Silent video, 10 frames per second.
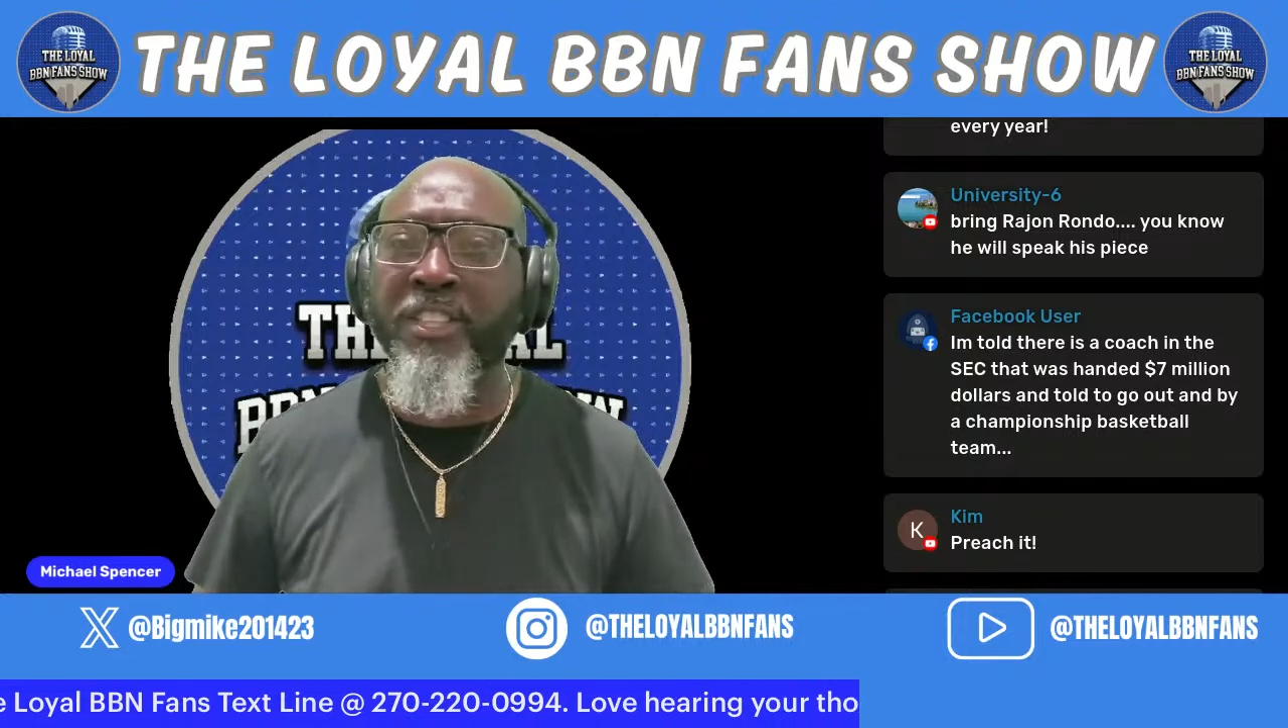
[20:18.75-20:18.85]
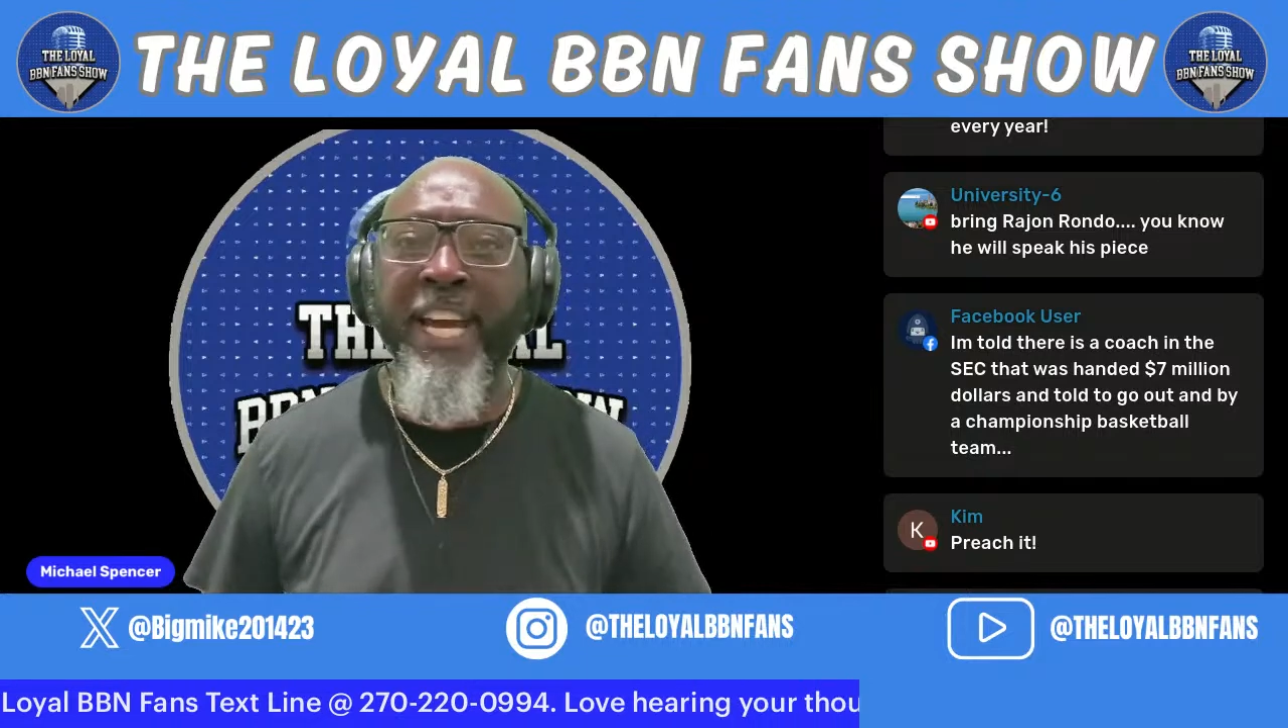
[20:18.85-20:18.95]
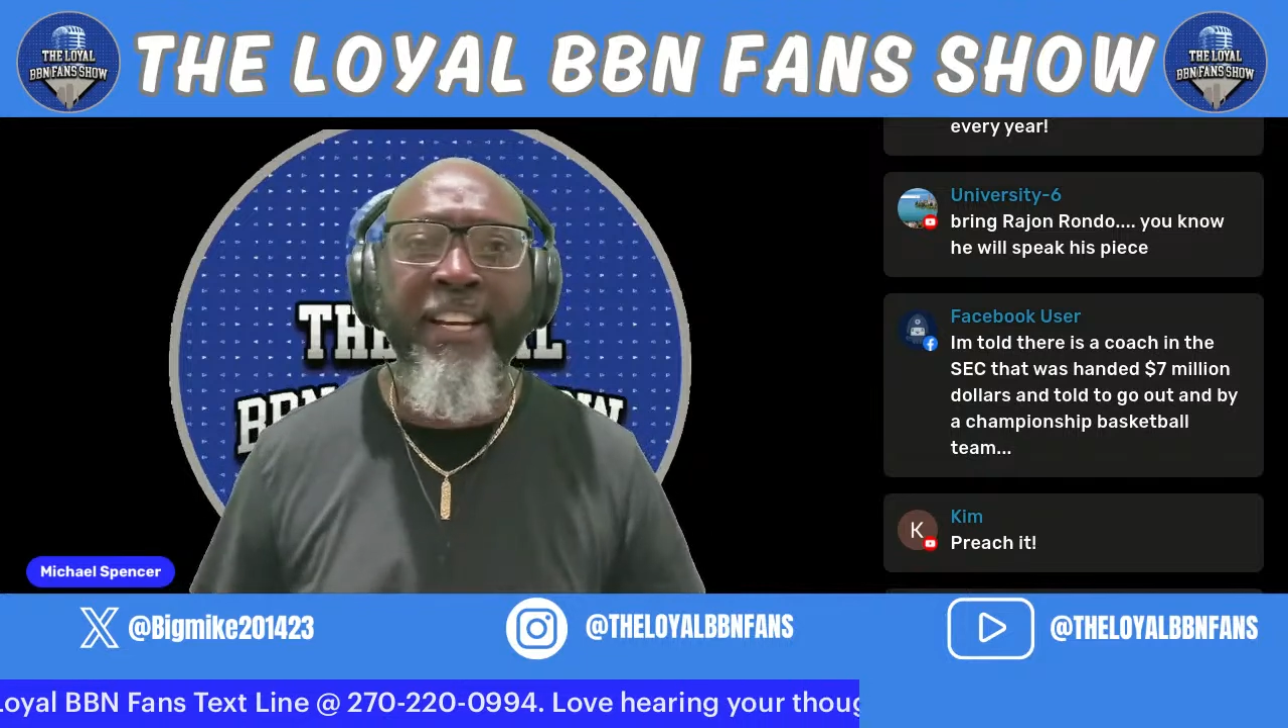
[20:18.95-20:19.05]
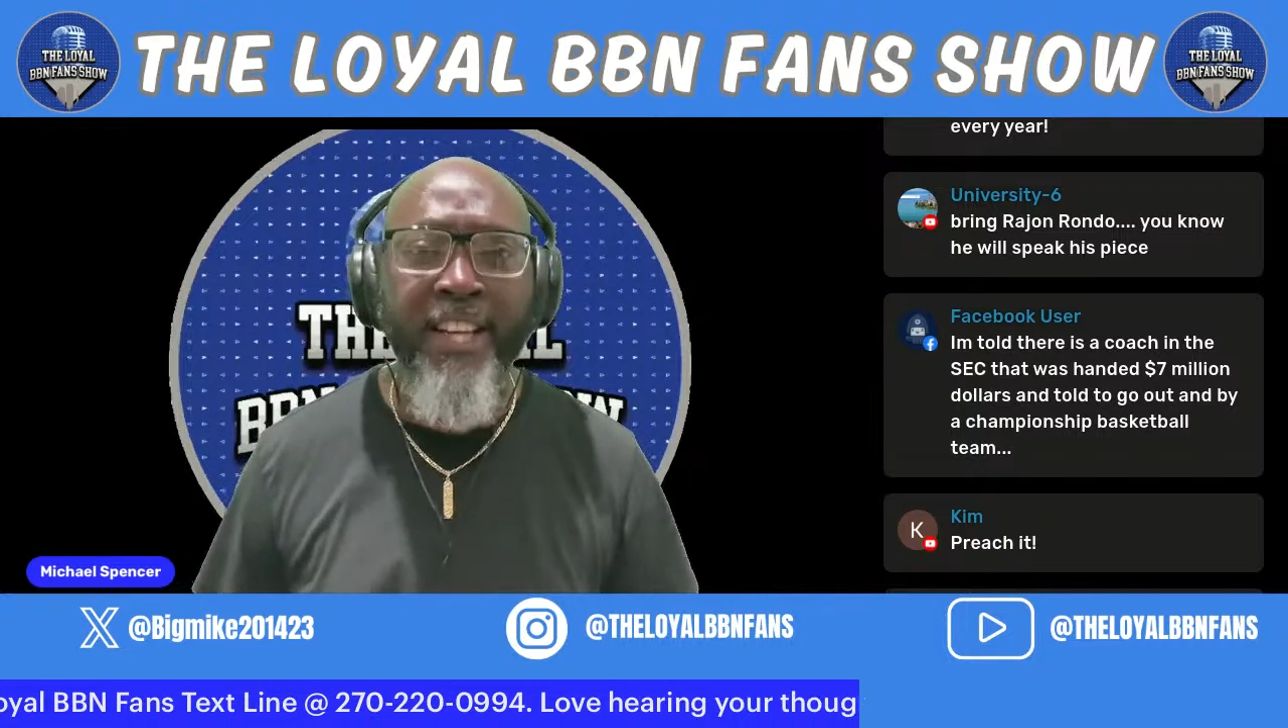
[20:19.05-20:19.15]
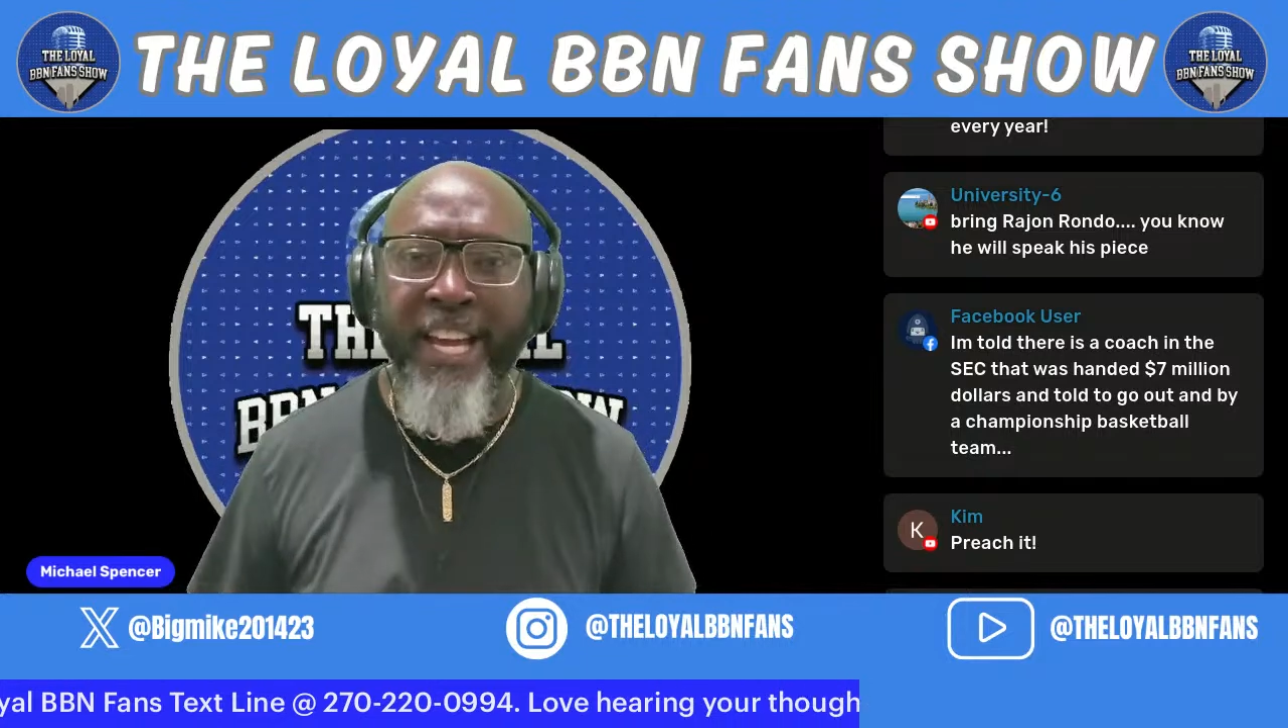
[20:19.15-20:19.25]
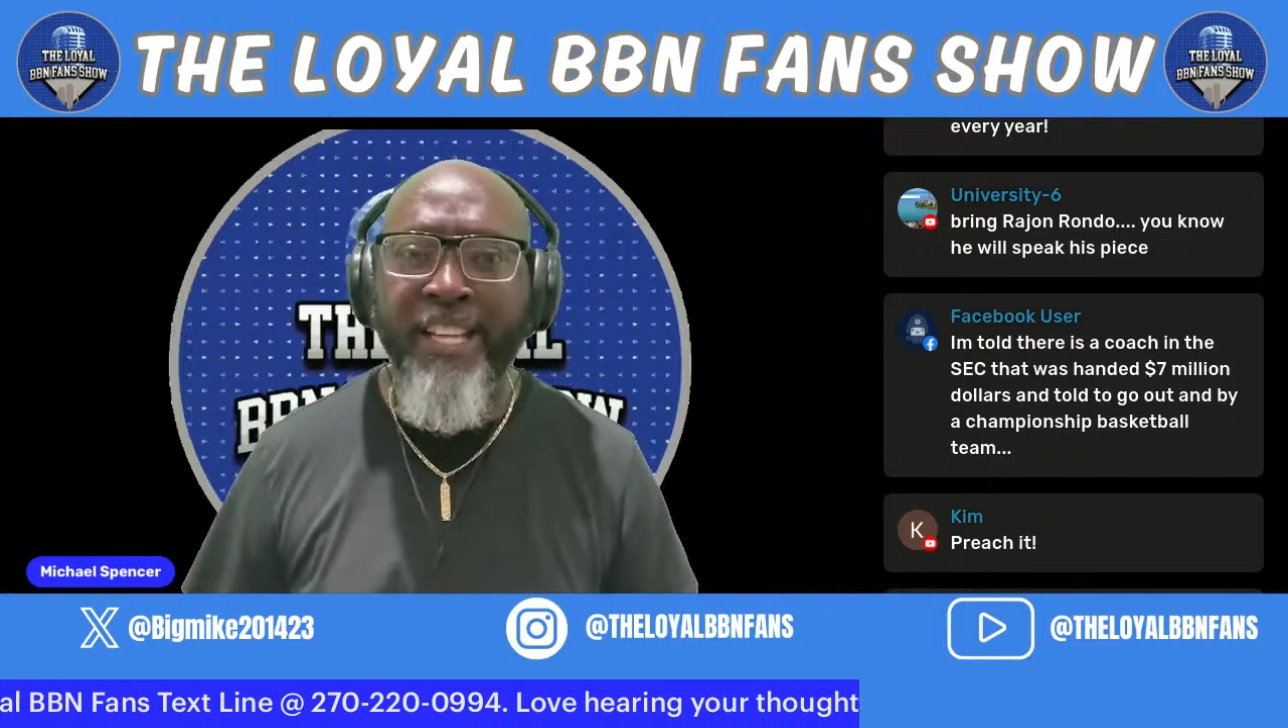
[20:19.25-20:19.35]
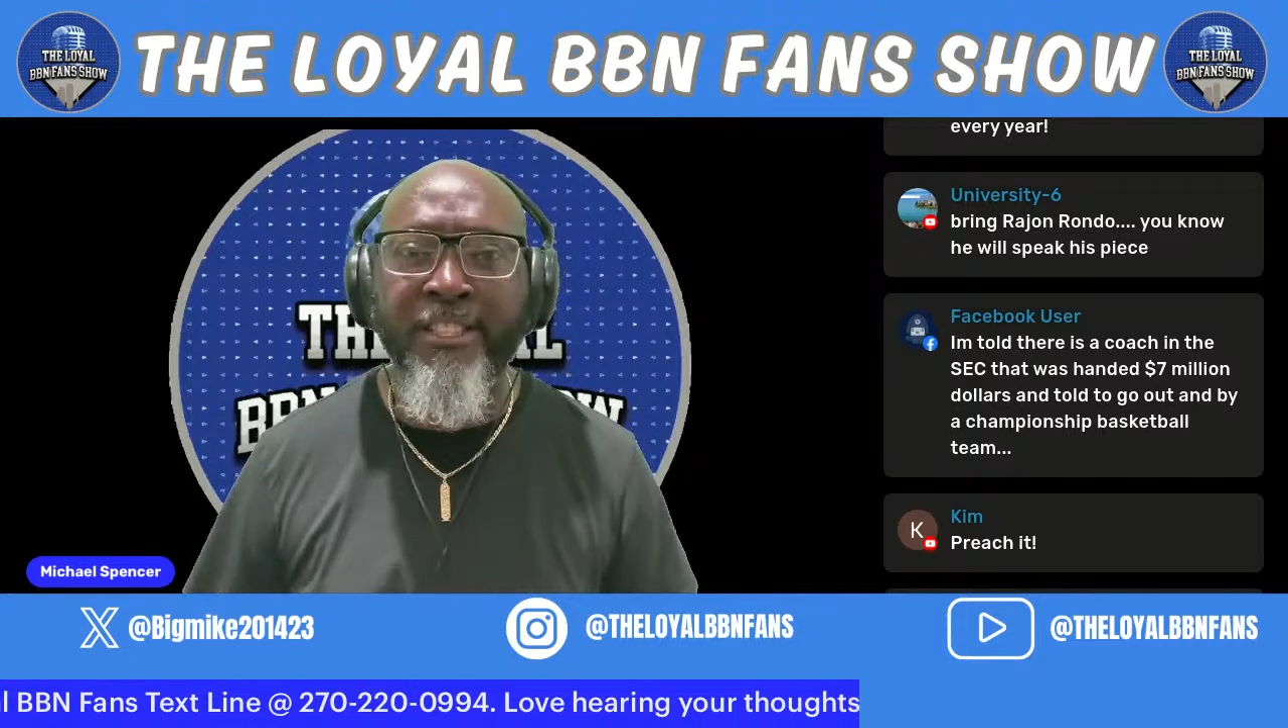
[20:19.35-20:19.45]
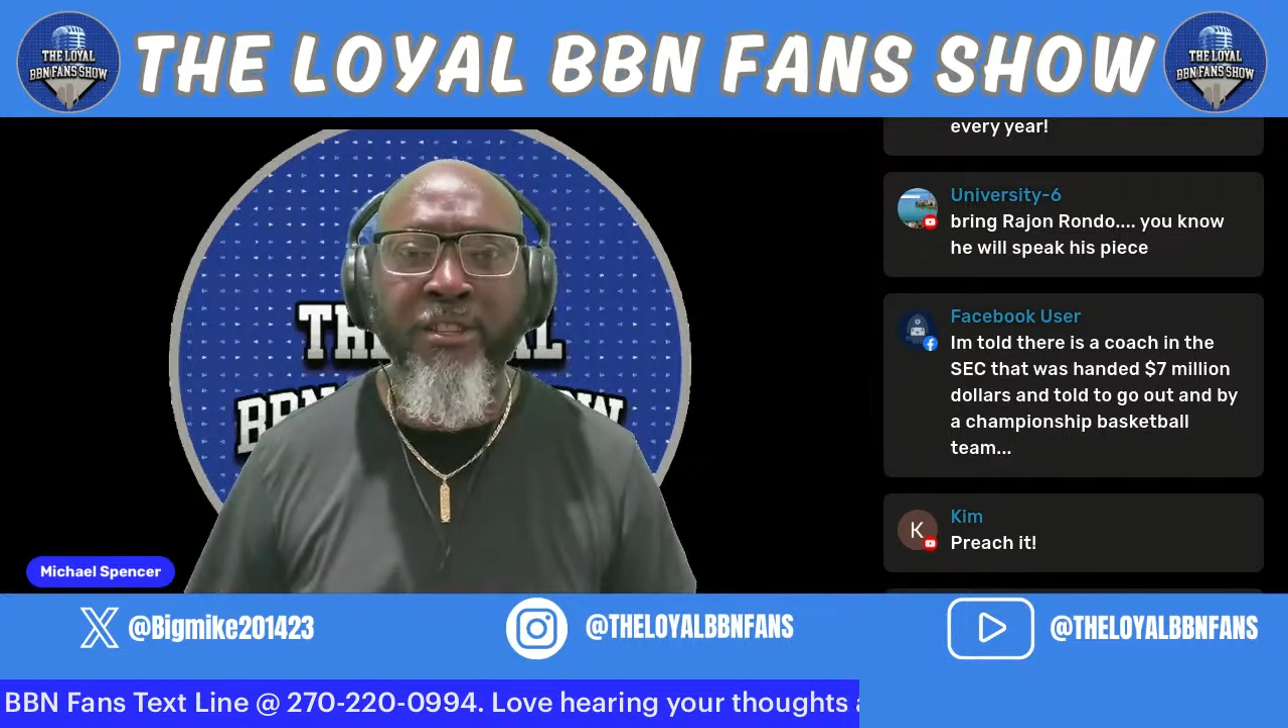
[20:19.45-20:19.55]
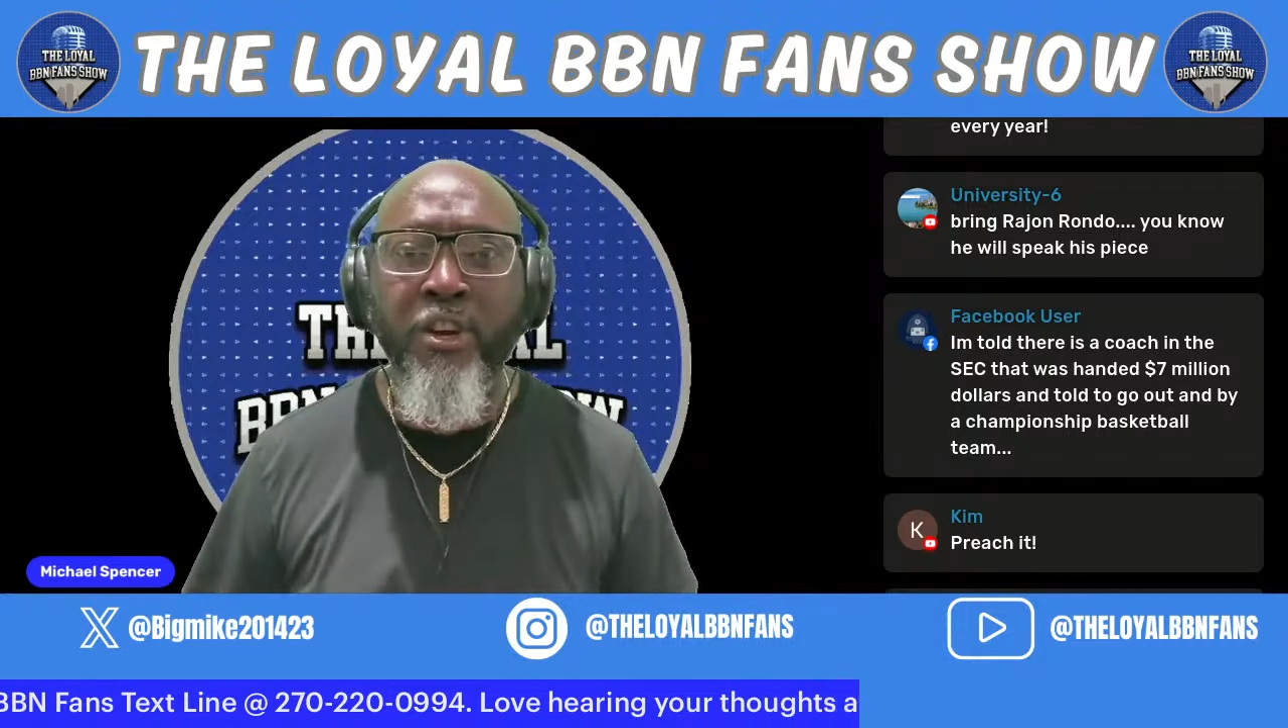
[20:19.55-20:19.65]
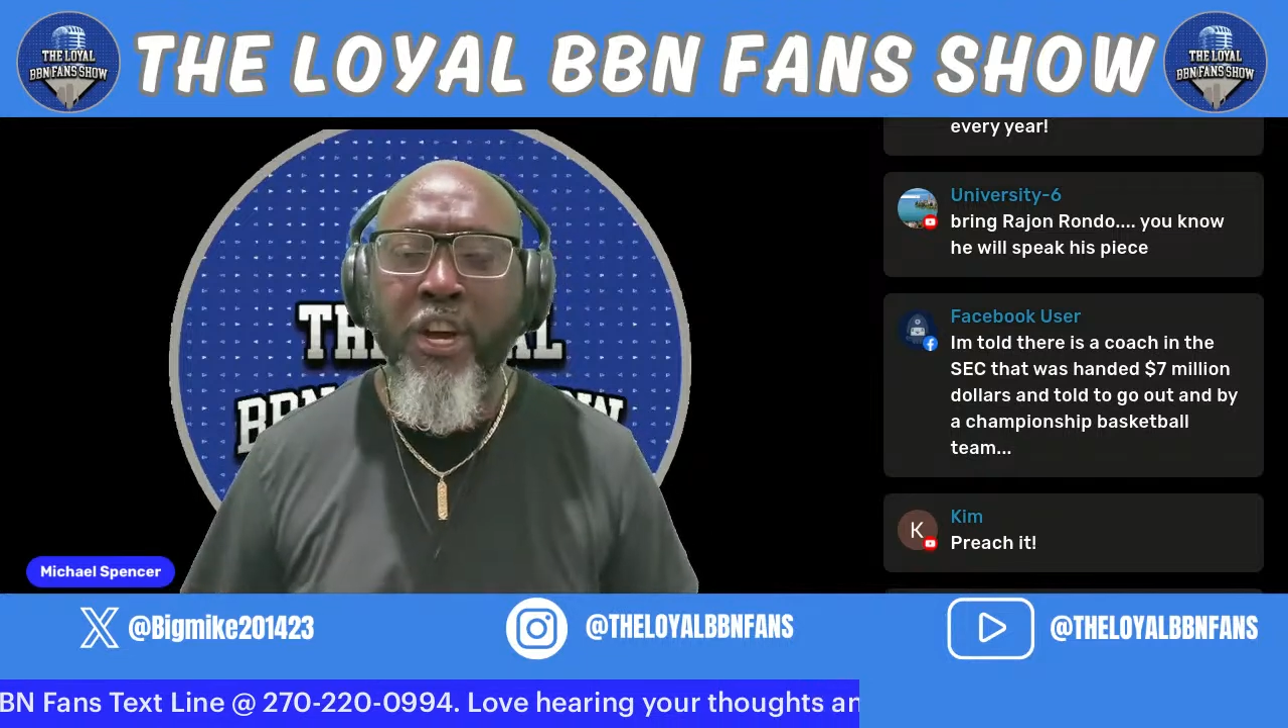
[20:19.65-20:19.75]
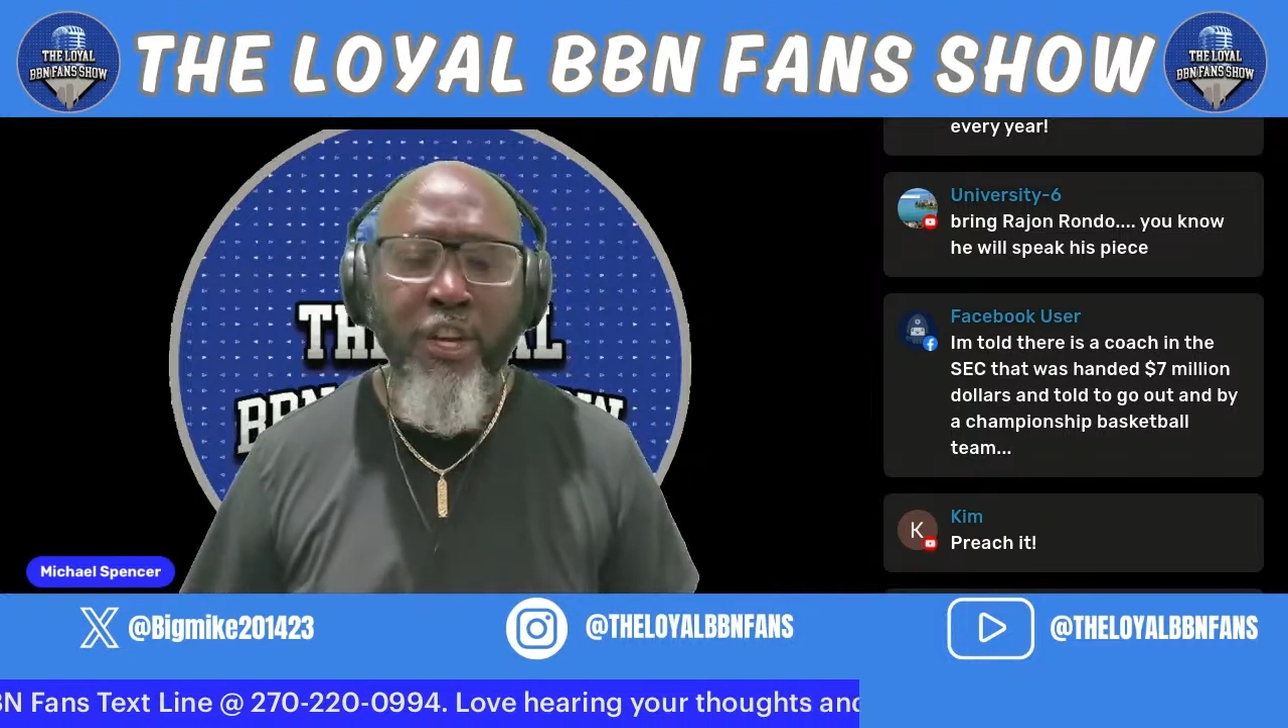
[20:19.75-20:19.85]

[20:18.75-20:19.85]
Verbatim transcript: techniques.